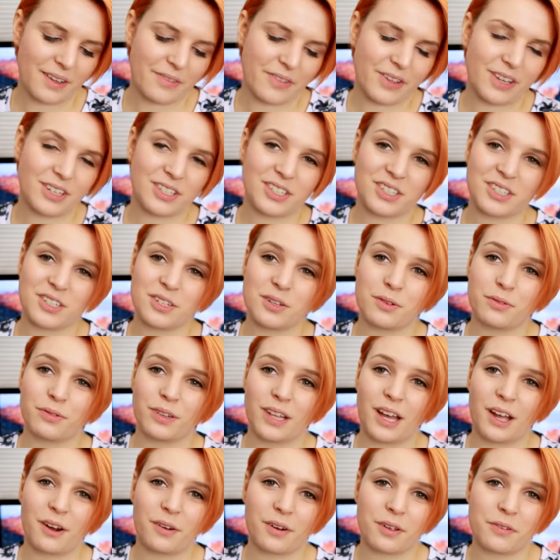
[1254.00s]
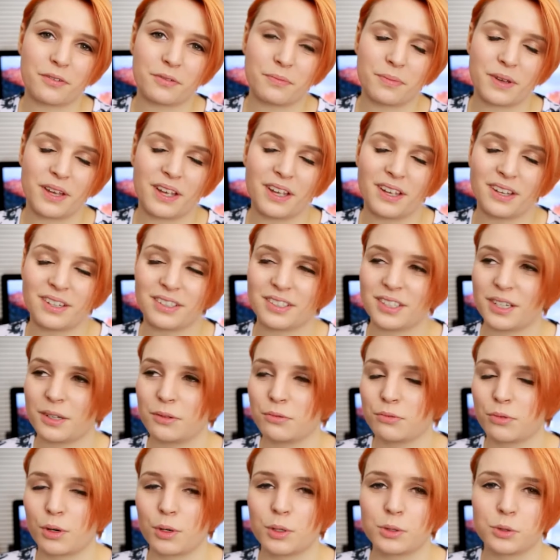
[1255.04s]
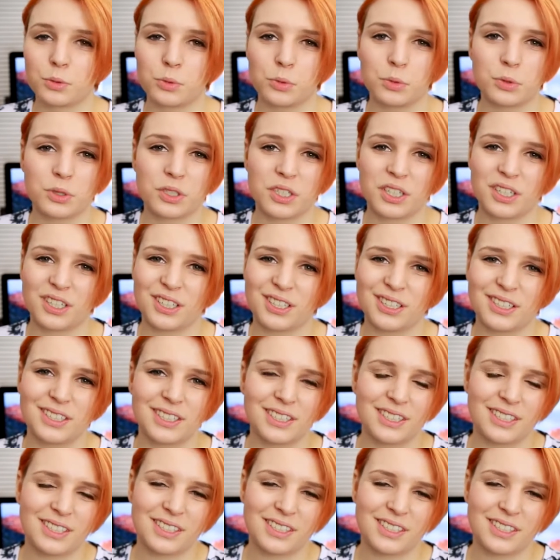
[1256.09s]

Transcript: I think it's just too flowery for me. It's like rose water.